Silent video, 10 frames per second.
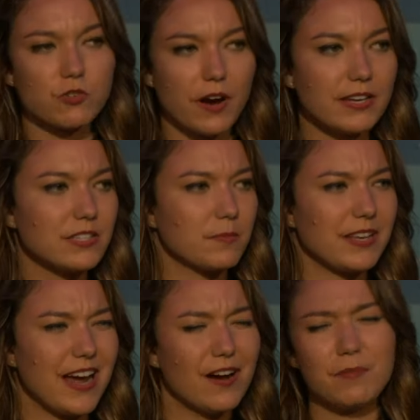trying
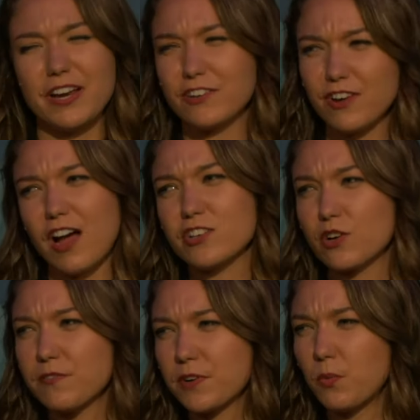something out, and you're not
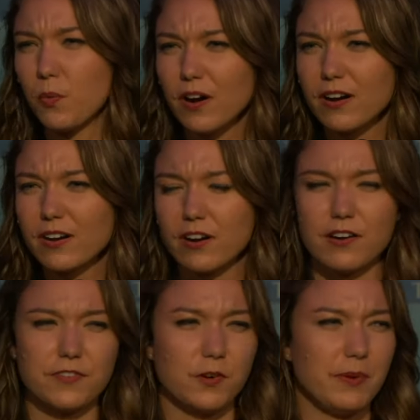sure if it'll work or
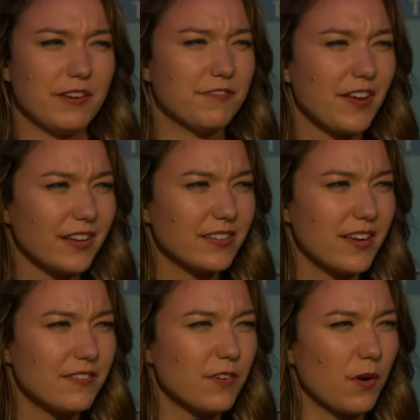if it'll be
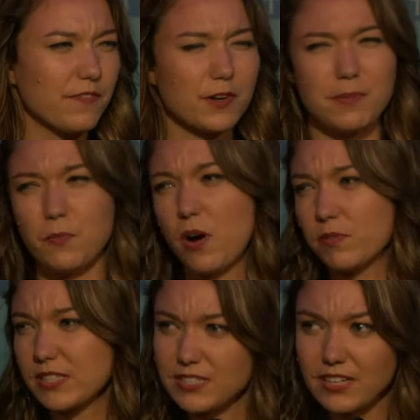effective or if it'll be well
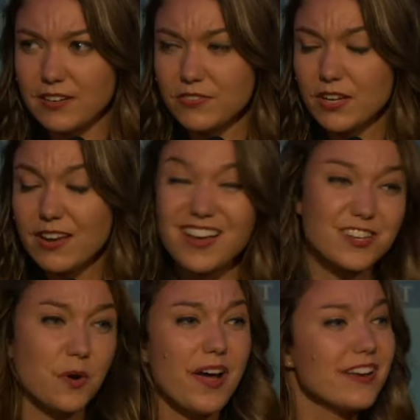received,
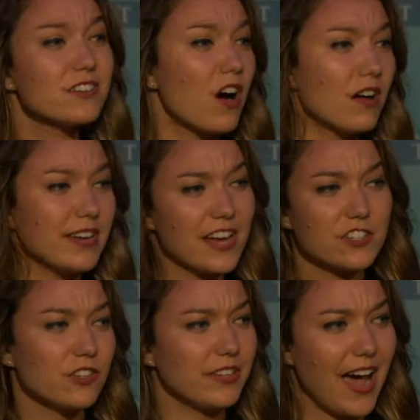go ahead and call
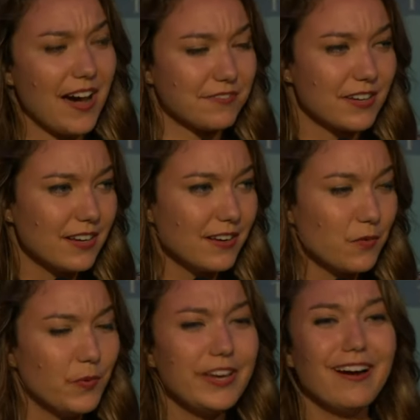National YAF.
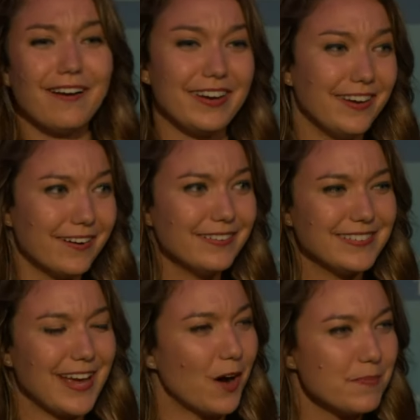We are here
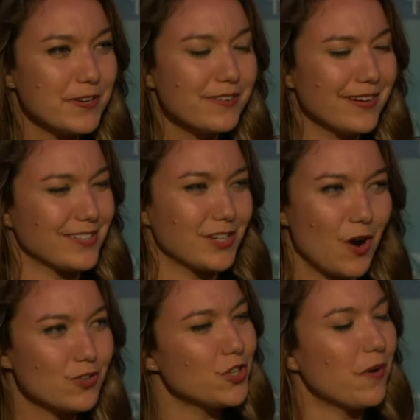to help you and to
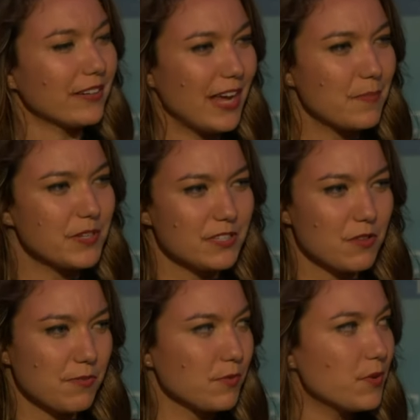coach you on campus
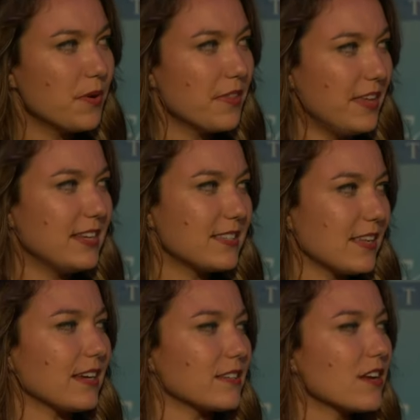through these
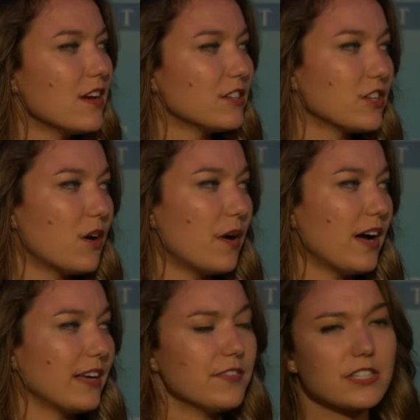things. So
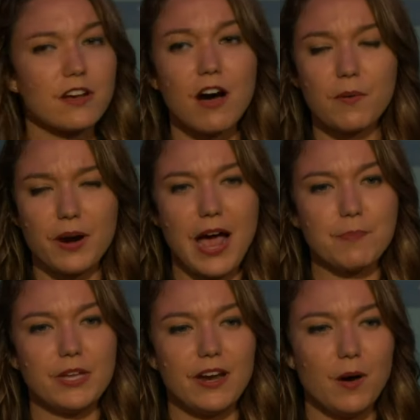uh, give us a call. We're
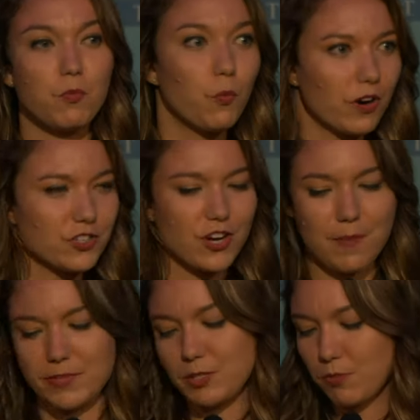happy to help
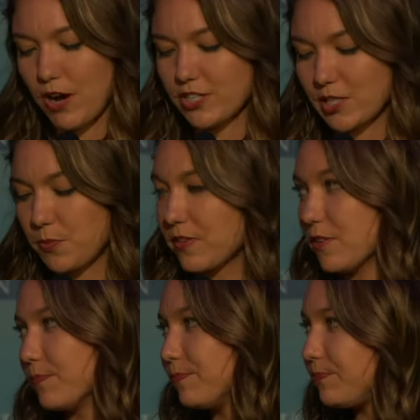workshop these projects with you.